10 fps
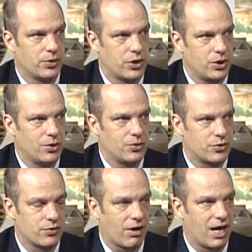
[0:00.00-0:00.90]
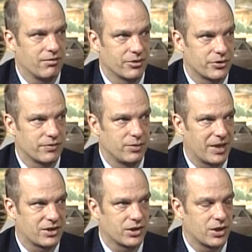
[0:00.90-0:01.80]
huge drivers of New
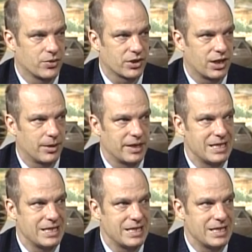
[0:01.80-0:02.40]
Mexico's economy,